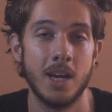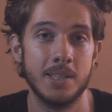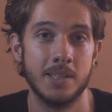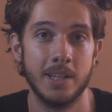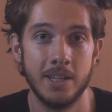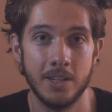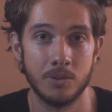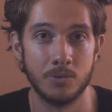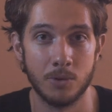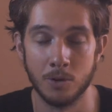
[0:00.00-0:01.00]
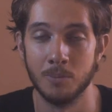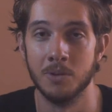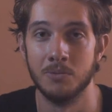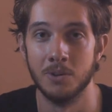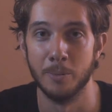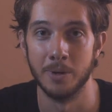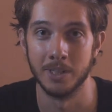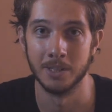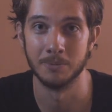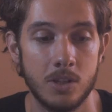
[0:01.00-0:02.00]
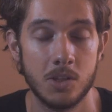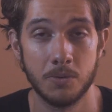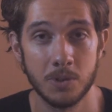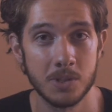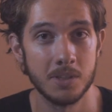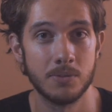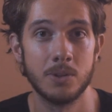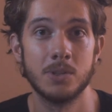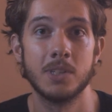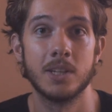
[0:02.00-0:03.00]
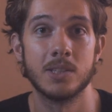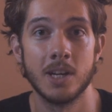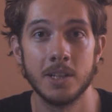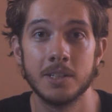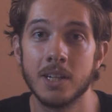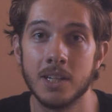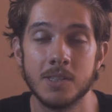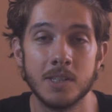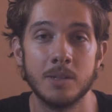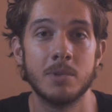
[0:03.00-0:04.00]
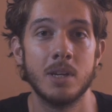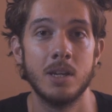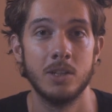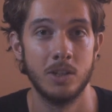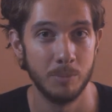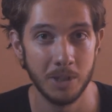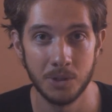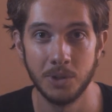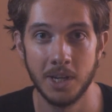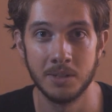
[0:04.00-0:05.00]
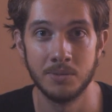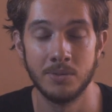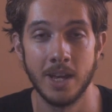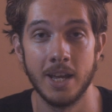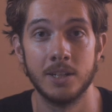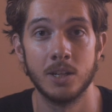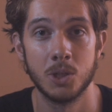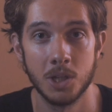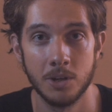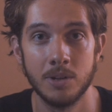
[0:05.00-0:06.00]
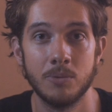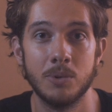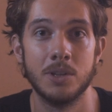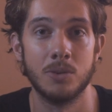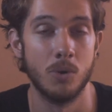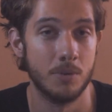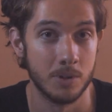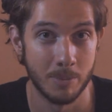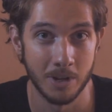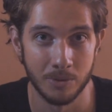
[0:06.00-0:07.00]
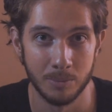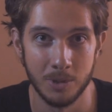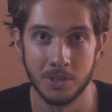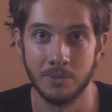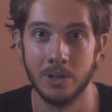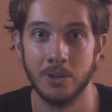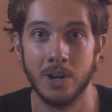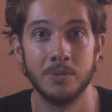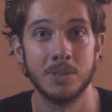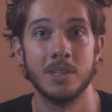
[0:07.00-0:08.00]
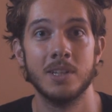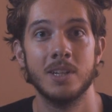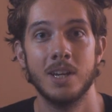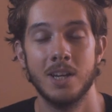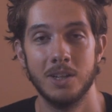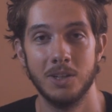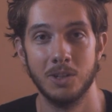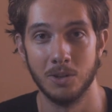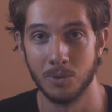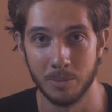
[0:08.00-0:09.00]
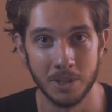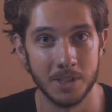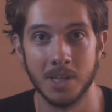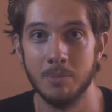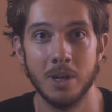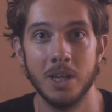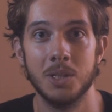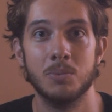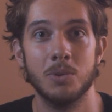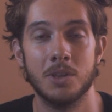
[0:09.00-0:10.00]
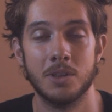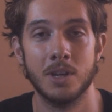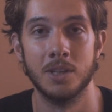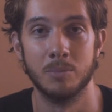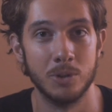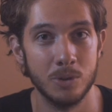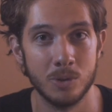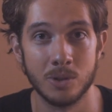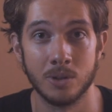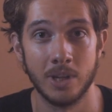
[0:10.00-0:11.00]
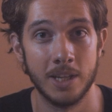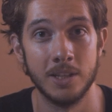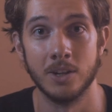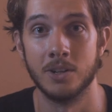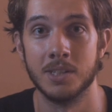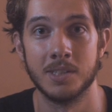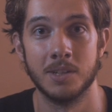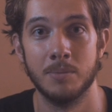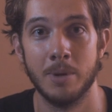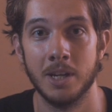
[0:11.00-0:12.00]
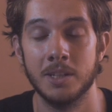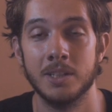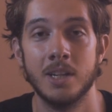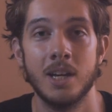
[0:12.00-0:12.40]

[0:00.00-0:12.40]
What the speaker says: as in any other form of filmmaking. So first things first, get a solid concept, be creative, and share it with whoever's paying for the music video. Obviously, you want to be on the same page with the producer and the artists of the band,